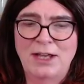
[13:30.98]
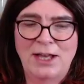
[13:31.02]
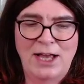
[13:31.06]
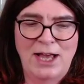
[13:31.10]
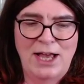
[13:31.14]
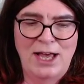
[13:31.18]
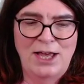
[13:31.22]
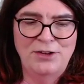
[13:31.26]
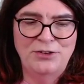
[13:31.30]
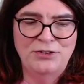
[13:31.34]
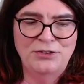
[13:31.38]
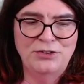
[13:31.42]

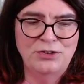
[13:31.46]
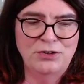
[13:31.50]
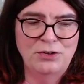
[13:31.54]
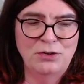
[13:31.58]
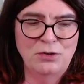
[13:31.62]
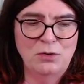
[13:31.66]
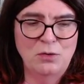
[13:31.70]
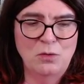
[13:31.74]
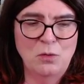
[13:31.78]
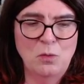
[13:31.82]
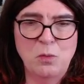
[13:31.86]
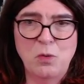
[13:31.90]
as
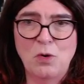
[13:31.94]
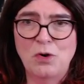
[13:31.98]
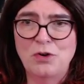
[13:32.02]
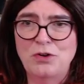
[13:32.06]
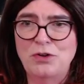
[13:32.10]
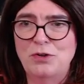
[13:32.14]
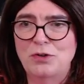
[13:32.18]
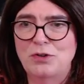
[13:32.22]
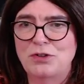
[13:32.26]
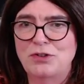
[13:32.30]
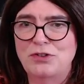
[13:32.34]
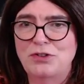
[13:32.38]
to what
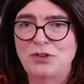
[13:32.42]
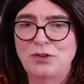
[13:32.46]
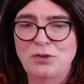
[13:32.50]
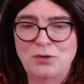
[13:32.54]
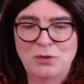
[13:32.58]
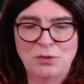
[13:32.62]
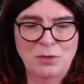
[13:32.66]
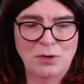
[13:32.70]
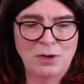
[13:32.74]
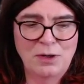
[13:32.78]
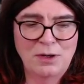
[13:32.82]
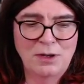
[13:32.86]
you can
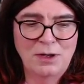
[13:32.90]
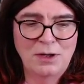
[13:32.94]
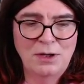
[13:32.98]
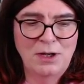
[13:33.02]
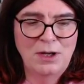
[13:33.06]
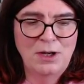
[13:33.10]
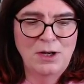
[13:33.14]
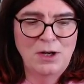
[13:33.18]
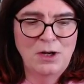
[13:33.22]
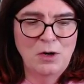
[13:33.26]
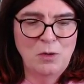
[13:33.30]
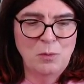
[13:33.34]
do
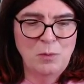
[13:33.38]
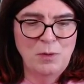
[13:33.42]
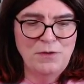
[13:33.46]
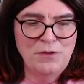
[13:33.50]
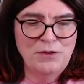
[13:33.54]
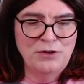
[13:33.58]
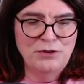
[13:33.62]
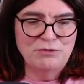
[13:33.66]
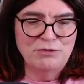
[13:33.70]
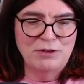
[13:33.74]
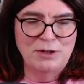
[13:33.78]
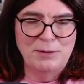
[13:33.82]
with
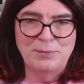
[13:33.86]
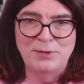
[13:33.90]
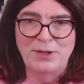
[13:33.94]
the Stream